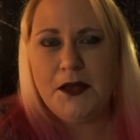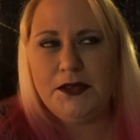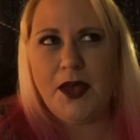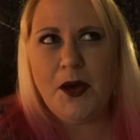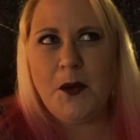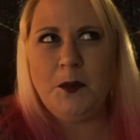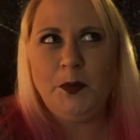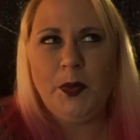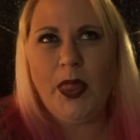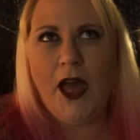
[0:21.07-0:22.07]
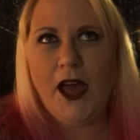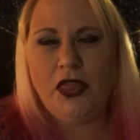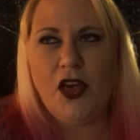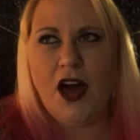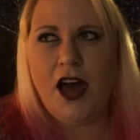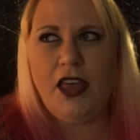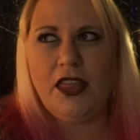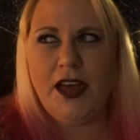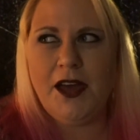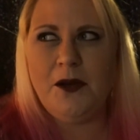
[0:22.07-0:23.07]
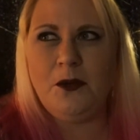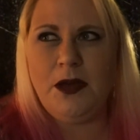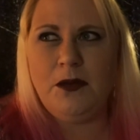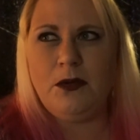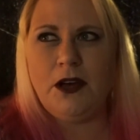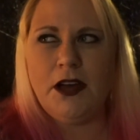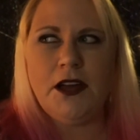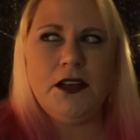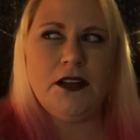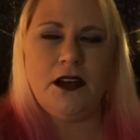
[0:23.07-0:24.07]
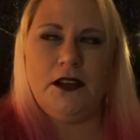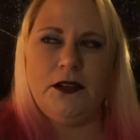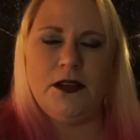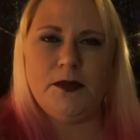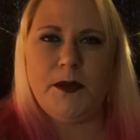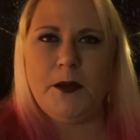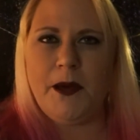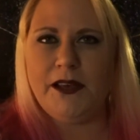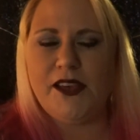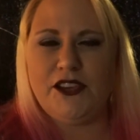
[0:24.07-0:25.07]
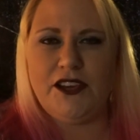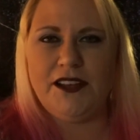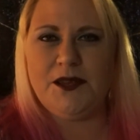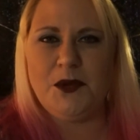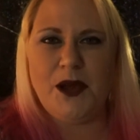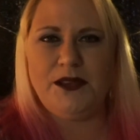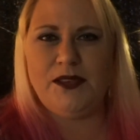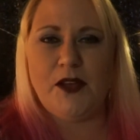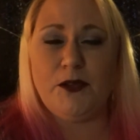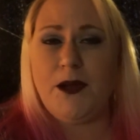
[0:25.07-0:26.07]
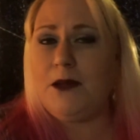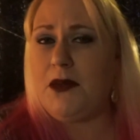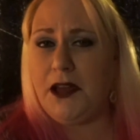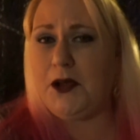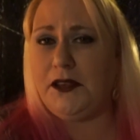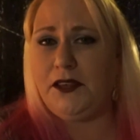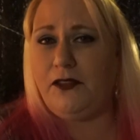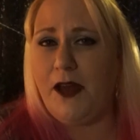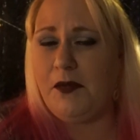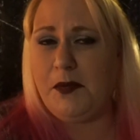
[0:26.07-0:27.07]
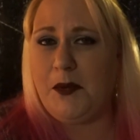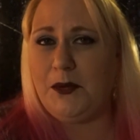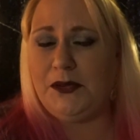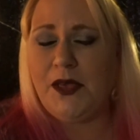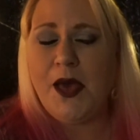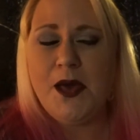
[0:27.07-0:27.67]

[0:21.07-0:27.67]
So I thought that we would kind of do a spirit box session and some crazy stuff around my crazy family members.